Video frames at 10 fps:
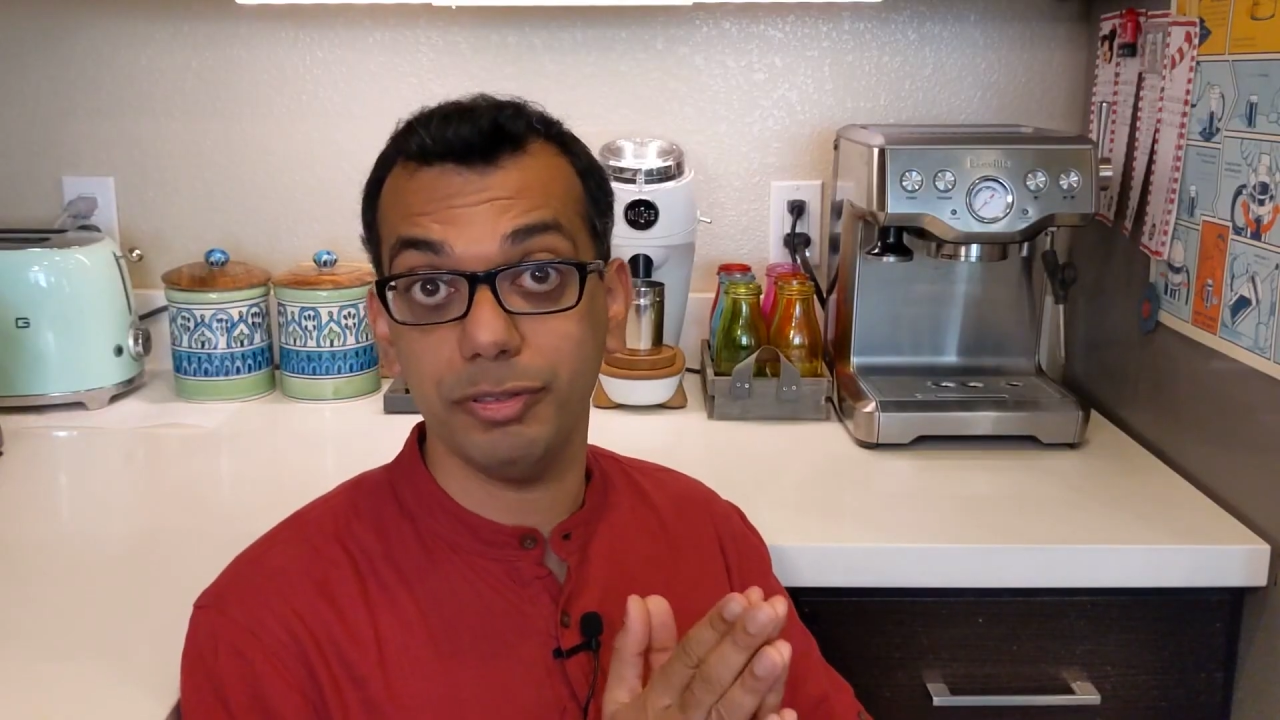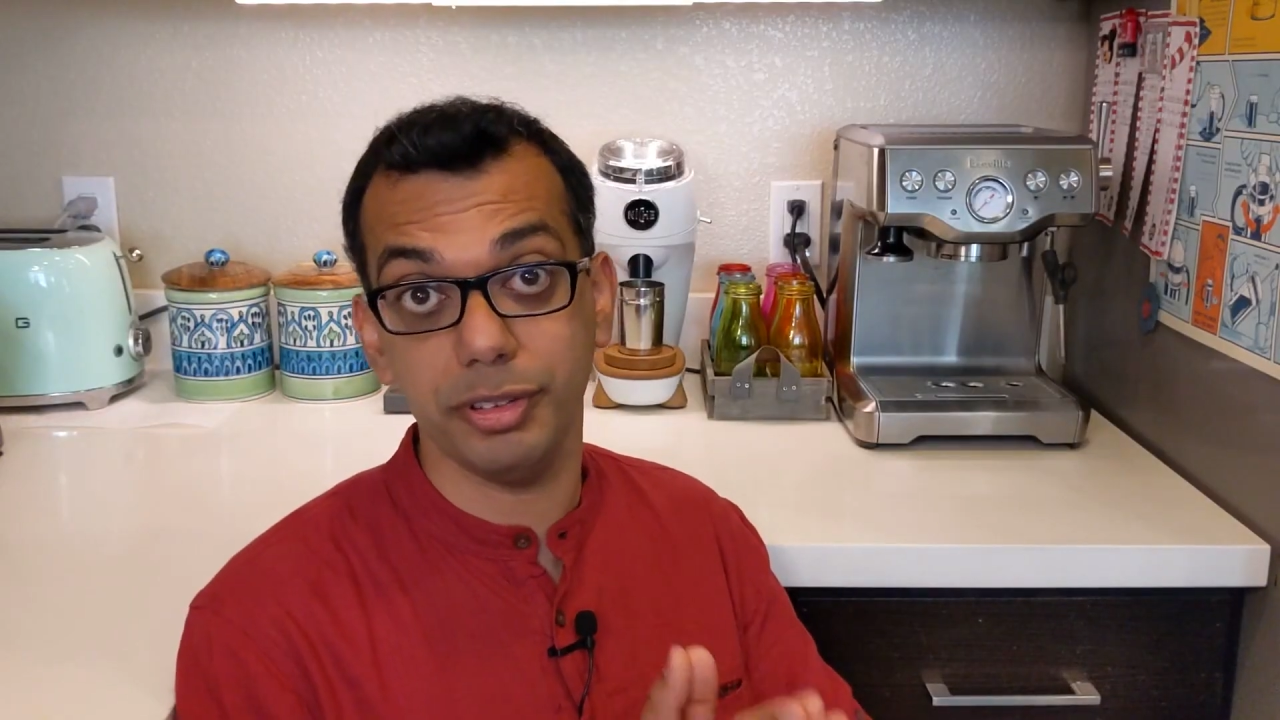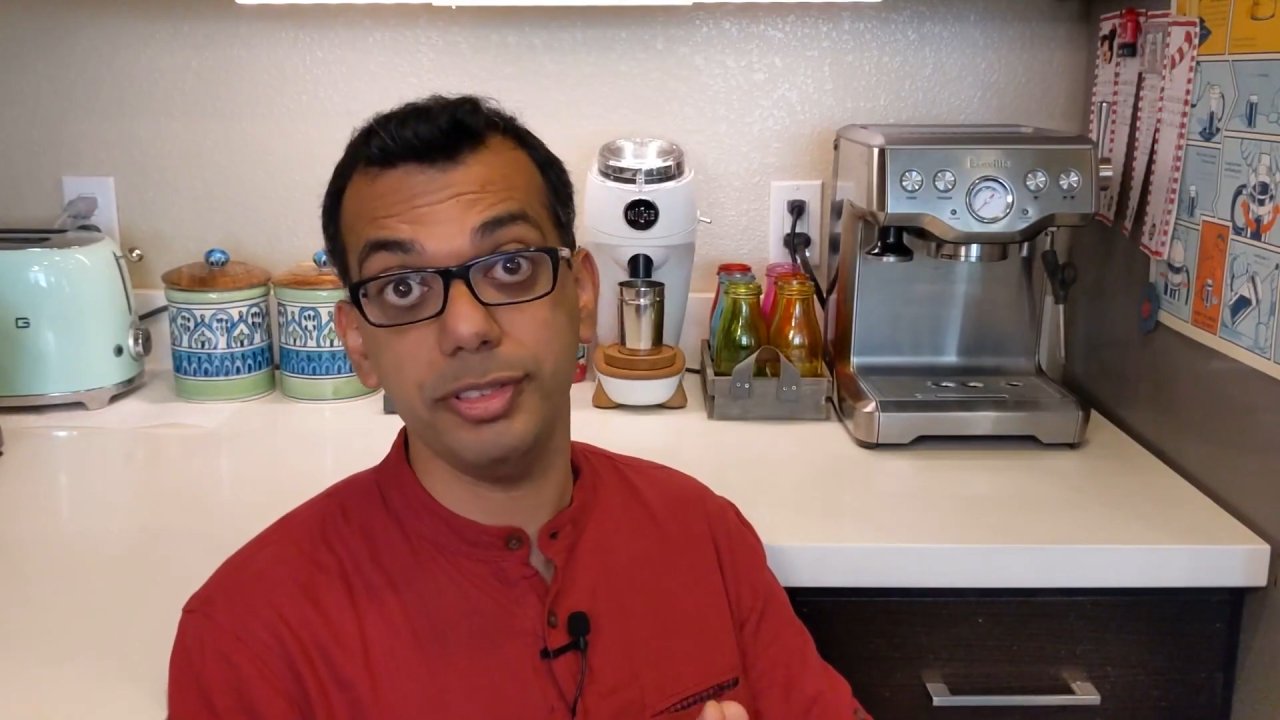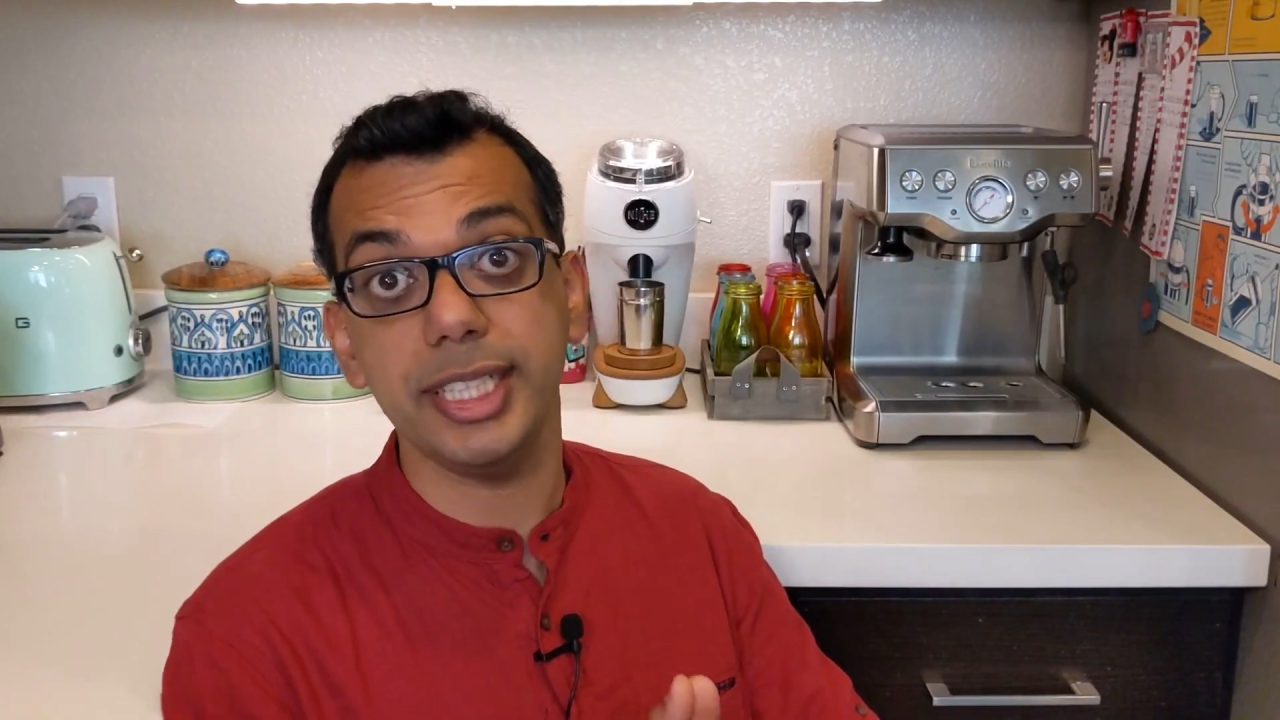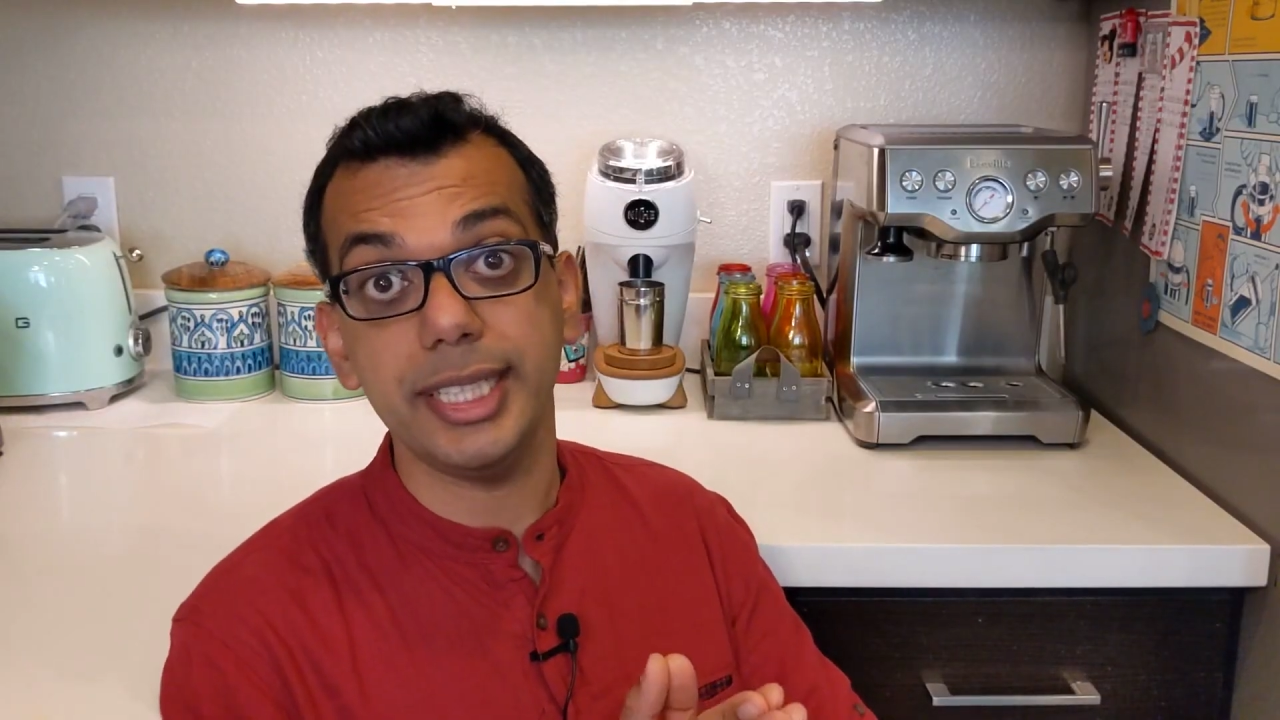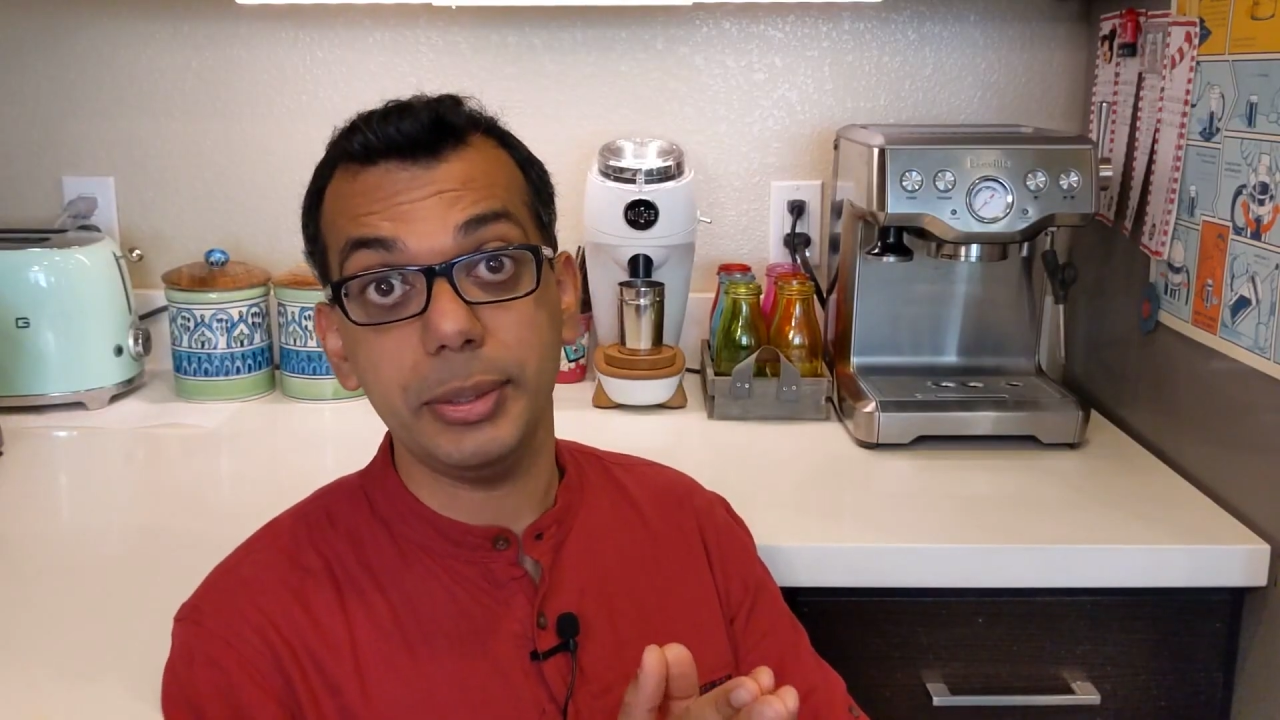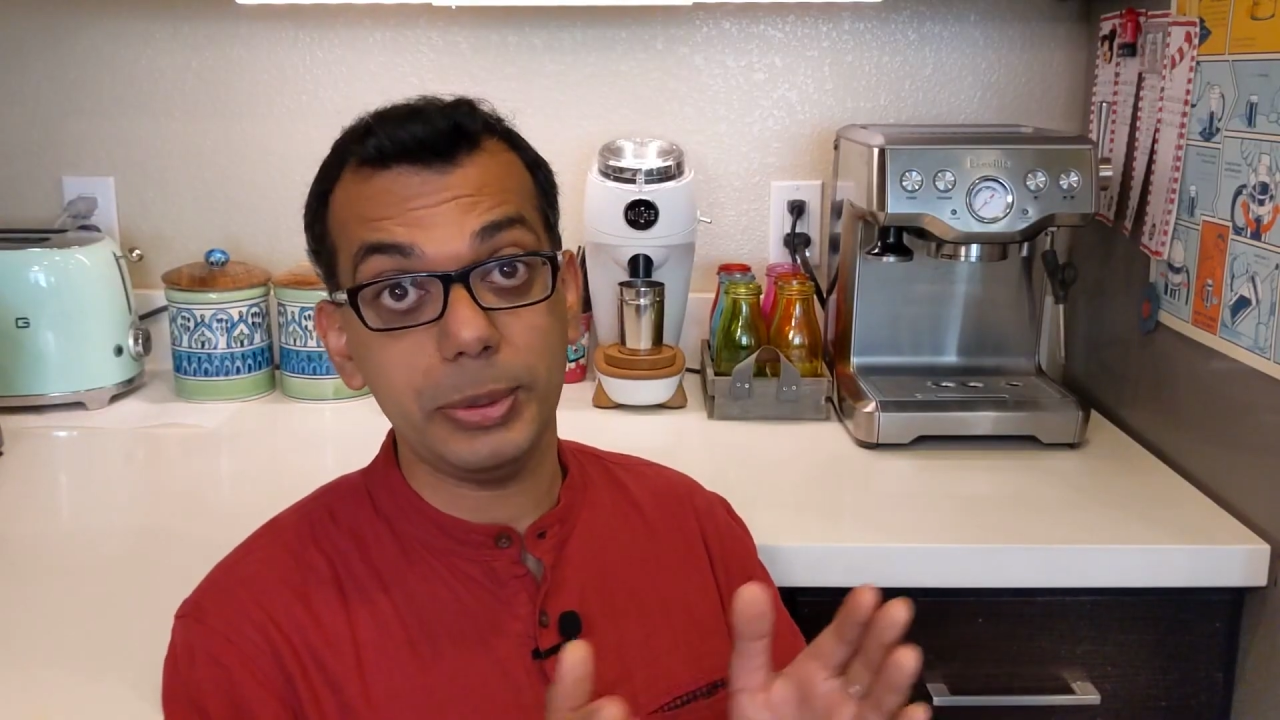15